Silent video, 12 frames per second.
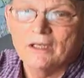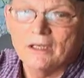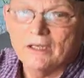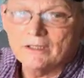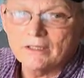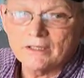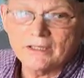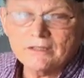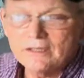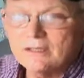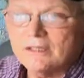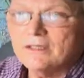In the
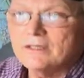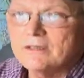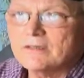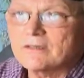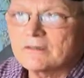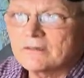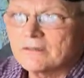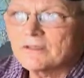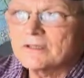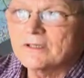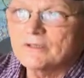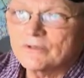1980s, this
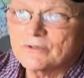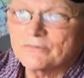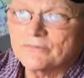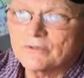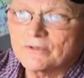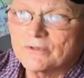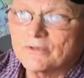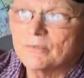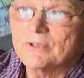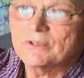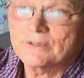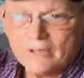city was the first, you know,
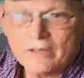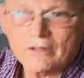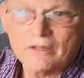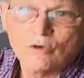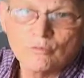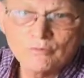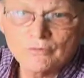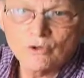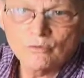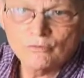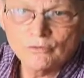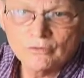we just got our
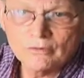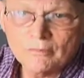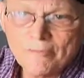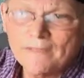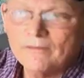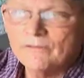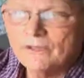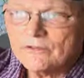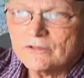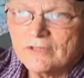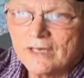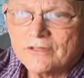home rule.
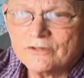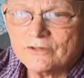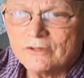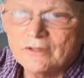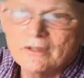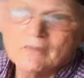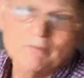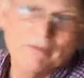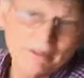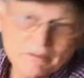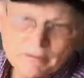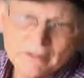These guys,
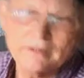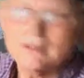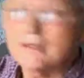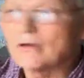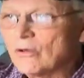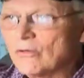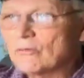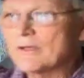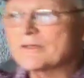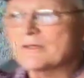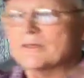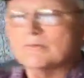Marion Barry and all the
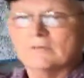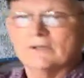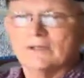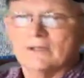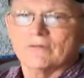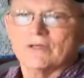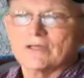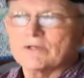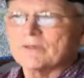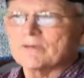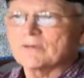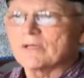rest of them, Frank
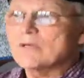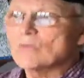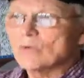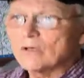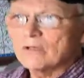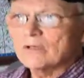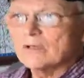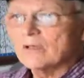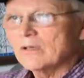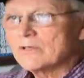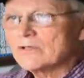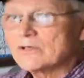Smith, they were
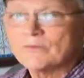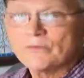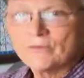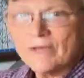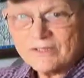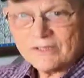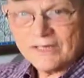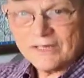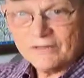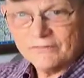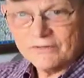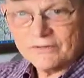civil rights
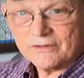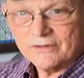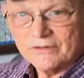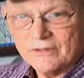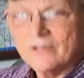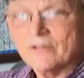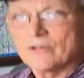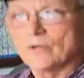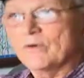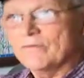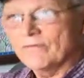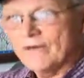activists. So
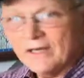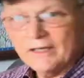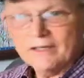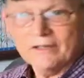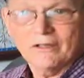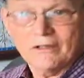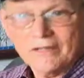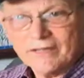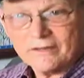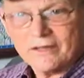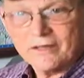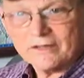we finally could
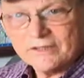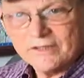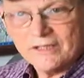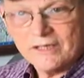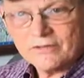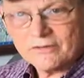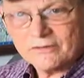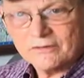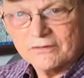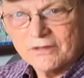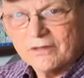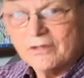elect our city council.
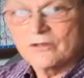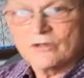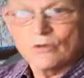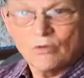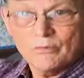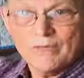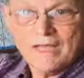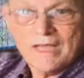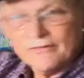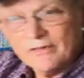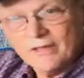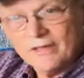So what we
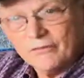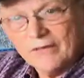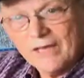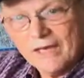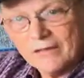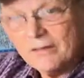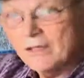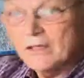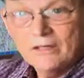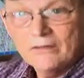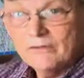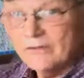have now, we had
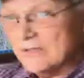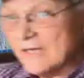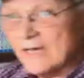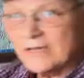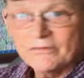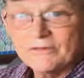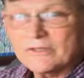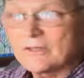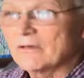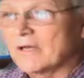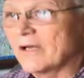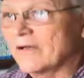these activists,
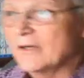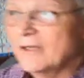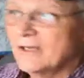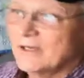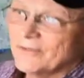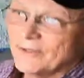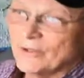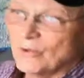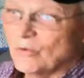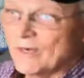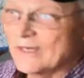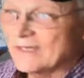and a lot of the
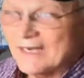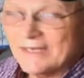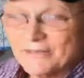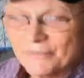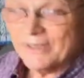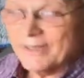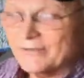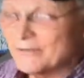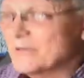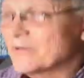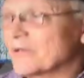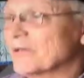old white guys around
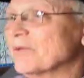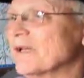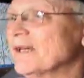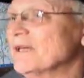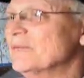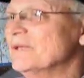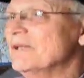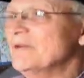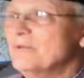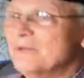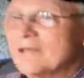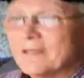used to complain to me
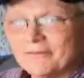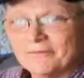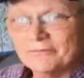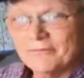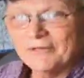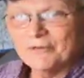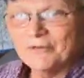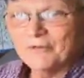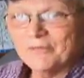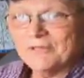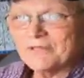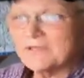who had been doing
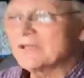business.